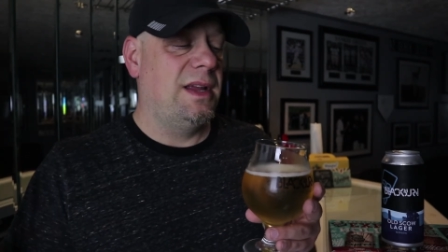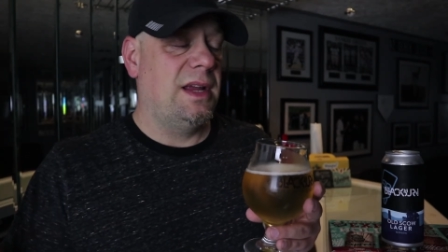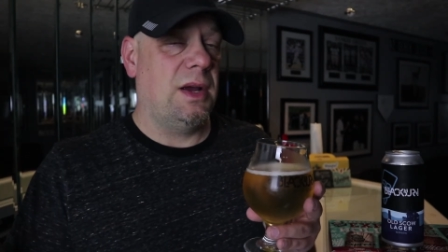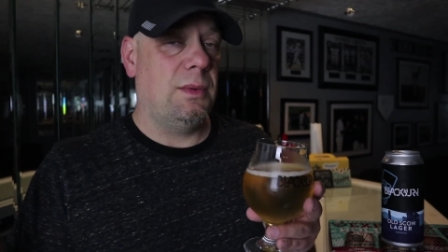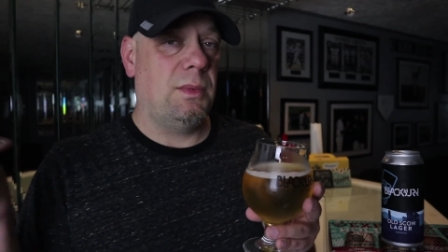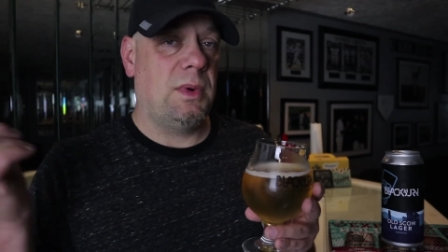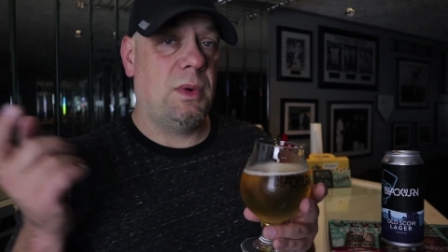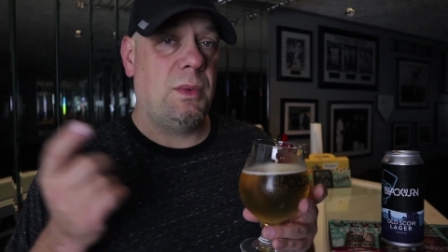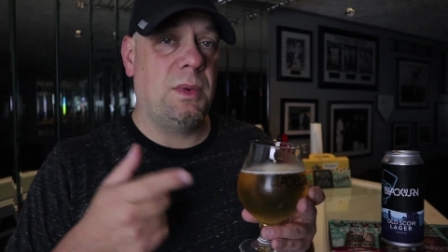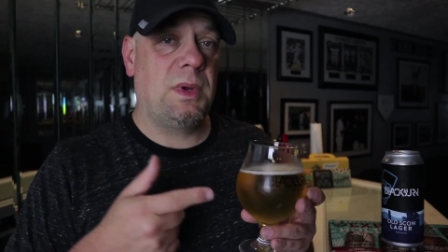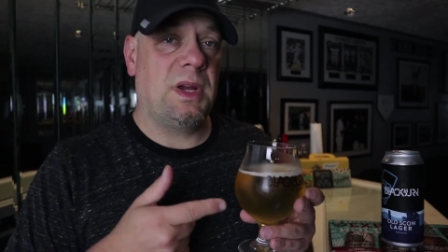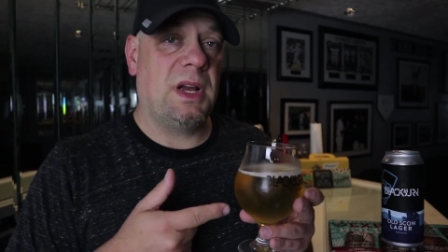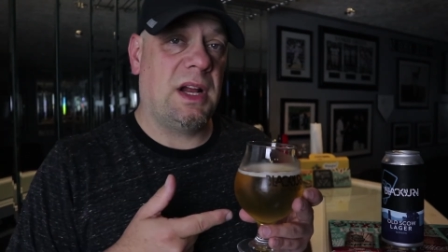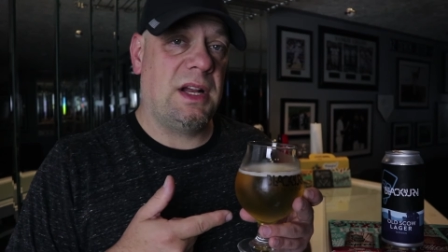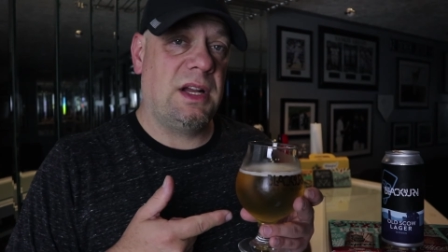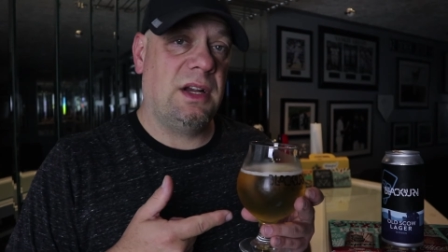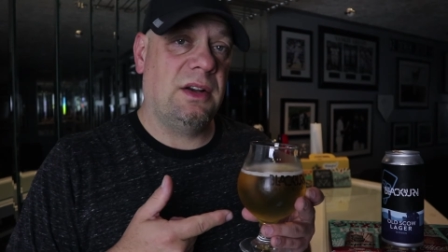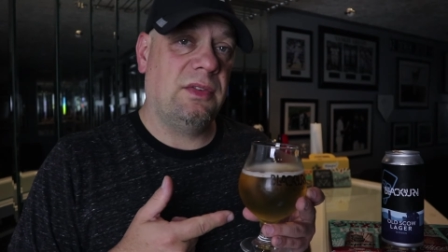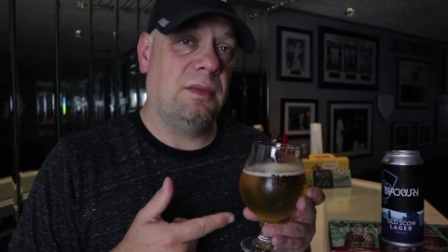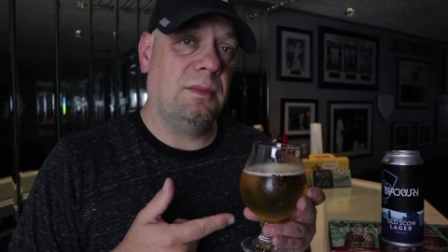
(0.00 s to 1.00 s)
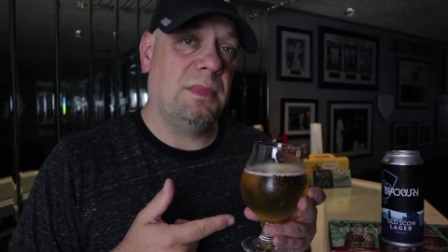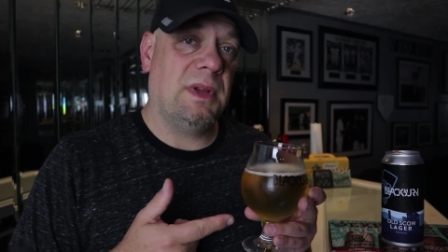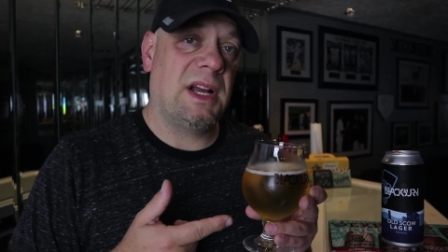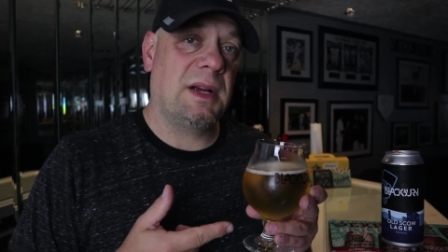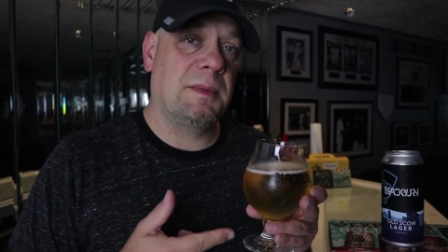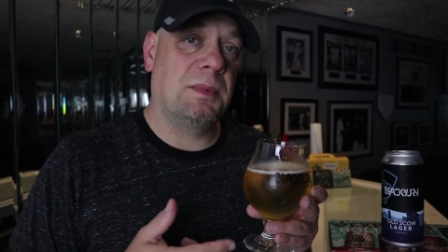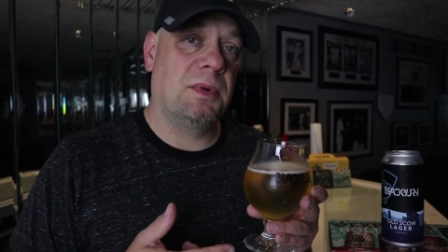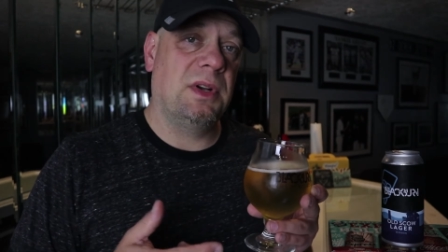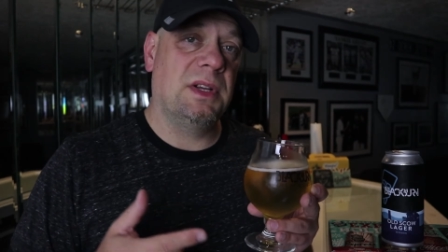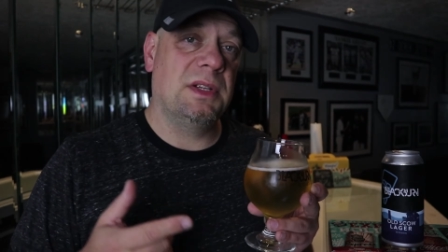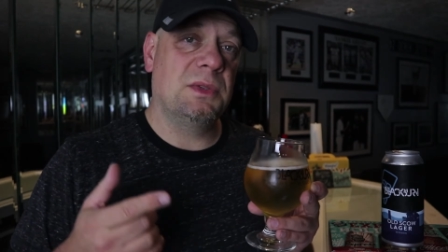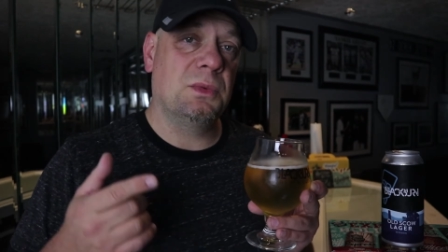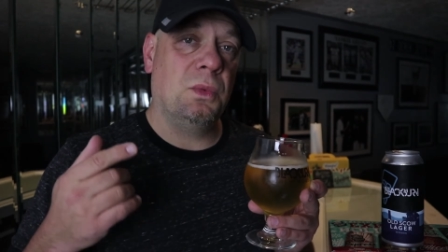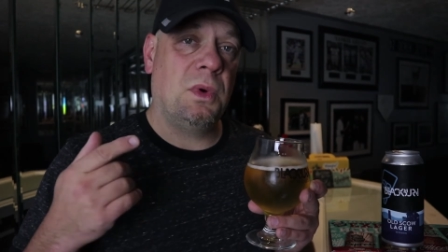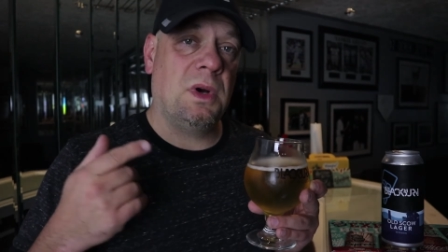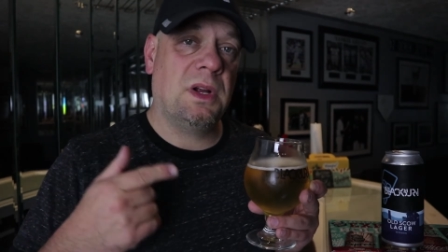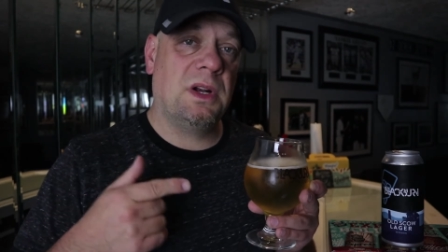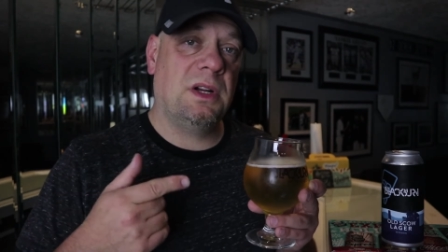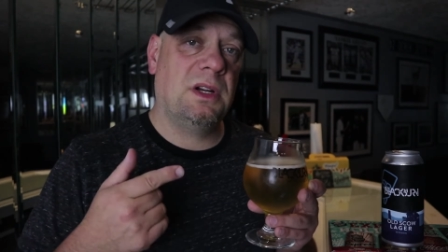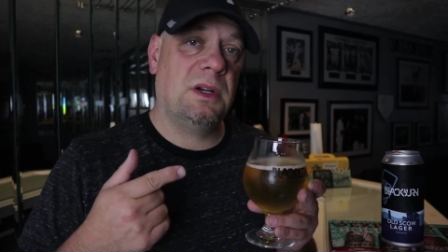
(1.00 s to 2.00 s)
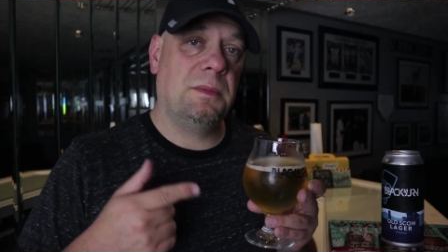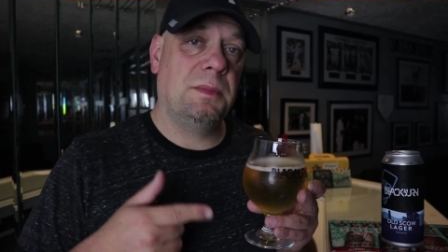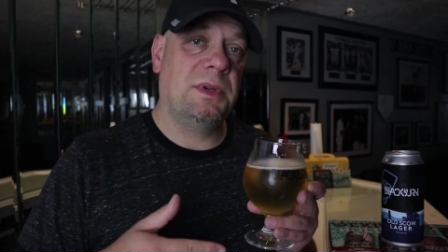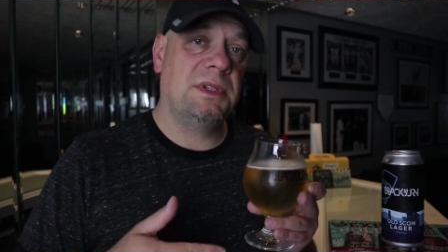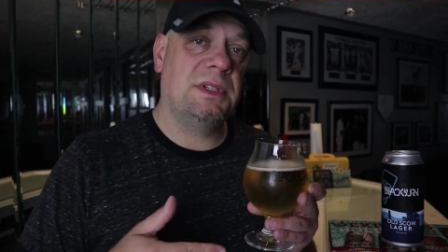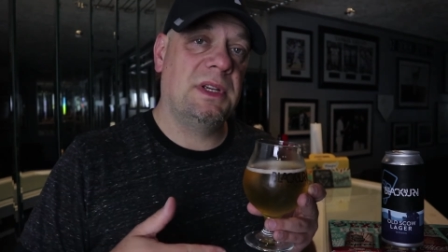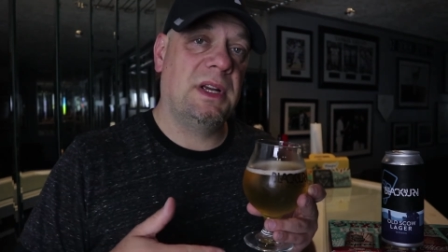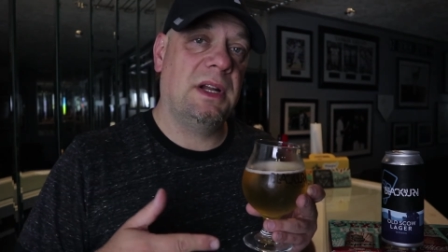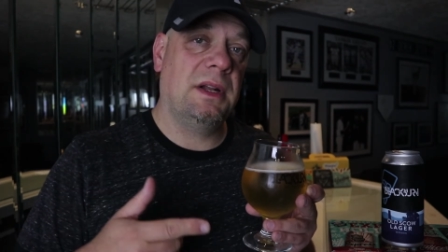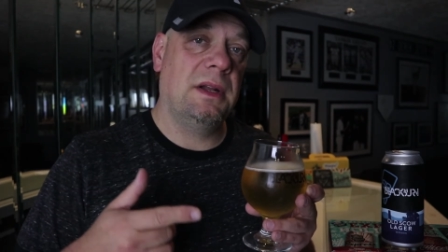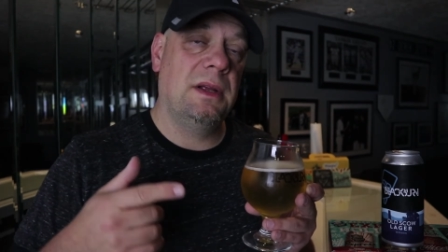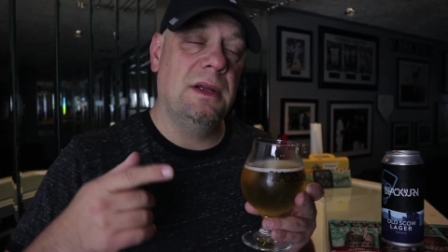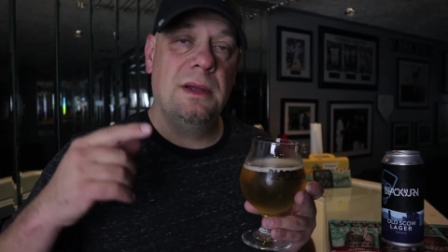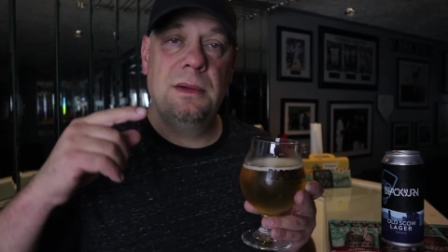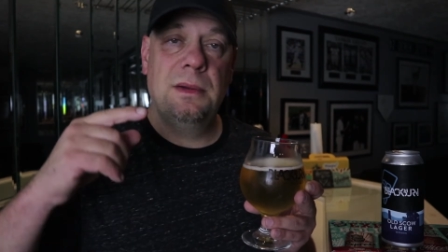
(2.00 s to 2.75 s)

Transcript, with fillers: And what we got here from Blackburn is 100%